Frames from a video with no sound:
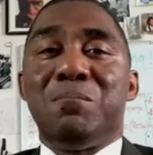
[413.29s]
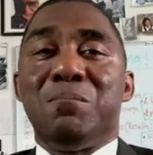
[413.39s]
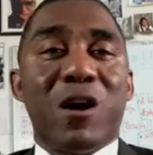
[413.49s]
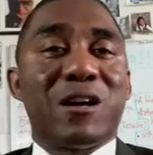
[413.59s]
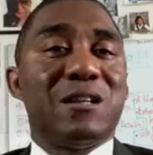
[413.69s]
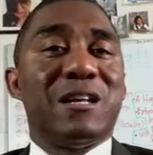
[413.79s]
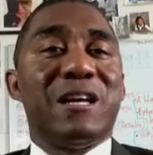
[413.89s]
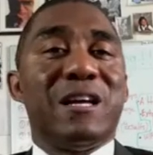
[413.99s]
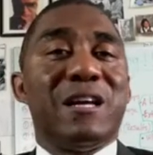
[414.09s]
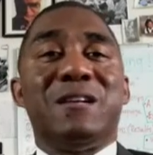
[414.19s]

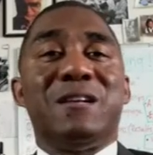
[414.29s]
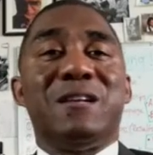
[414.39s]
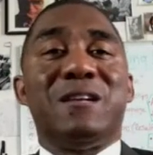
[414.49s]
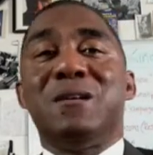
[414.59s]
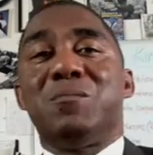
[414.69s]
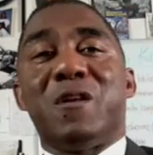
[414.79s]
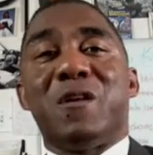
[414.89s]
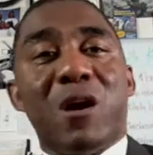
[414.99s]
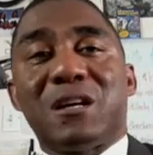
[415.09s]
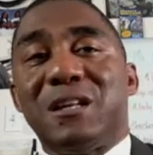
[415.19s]
Marklin, Brother
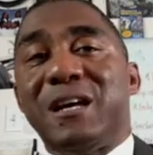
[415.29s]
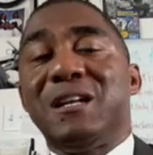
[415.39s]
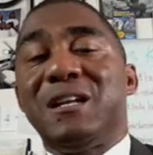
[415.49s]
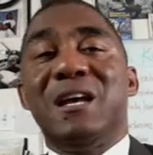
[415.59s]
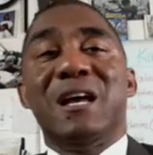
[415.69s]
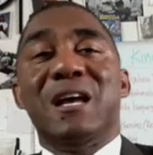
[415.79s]
Marklin.